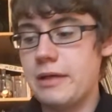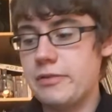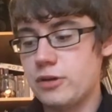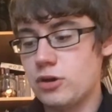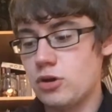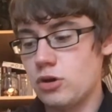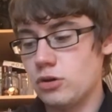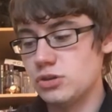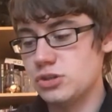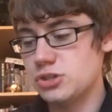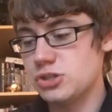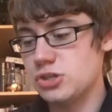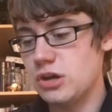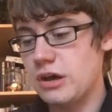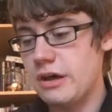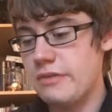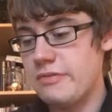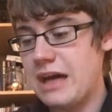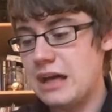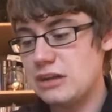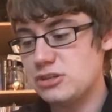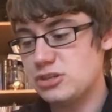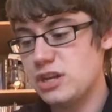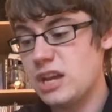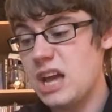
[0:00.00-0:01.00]
like the concert and
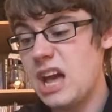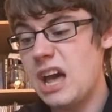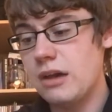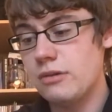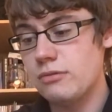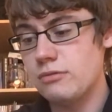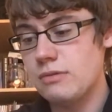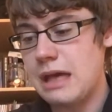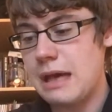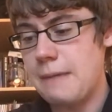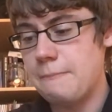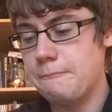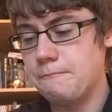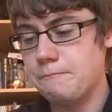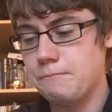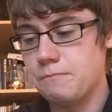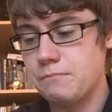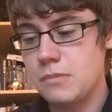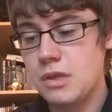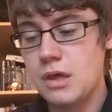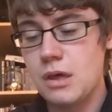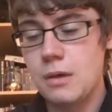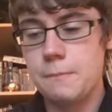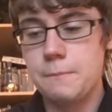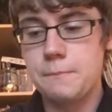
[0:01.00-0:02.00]
that. So yeah,
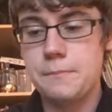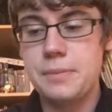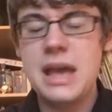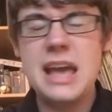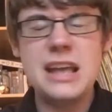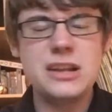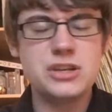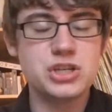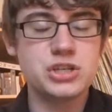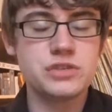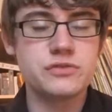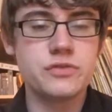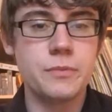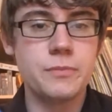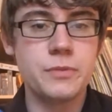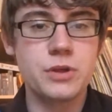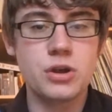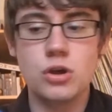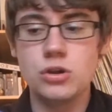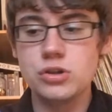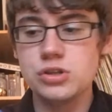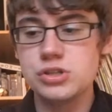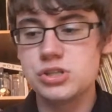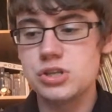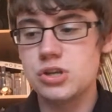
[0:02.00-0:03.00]
pictures from the
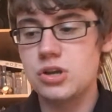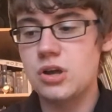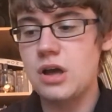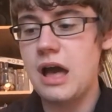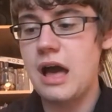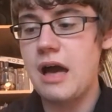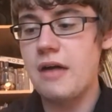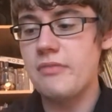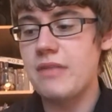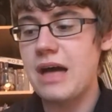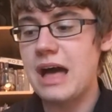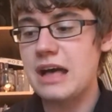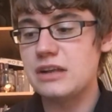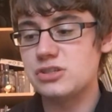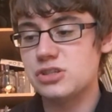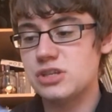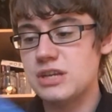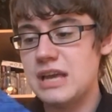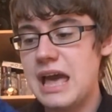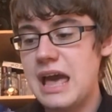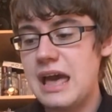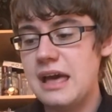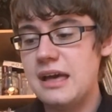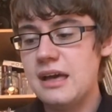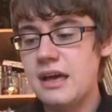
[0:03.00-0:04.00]
concert and that. So
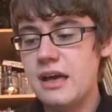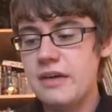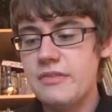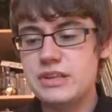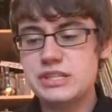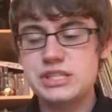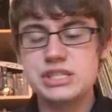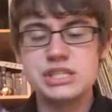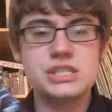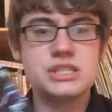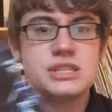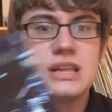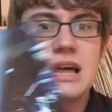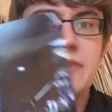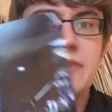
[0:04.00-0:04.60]
yeah, this is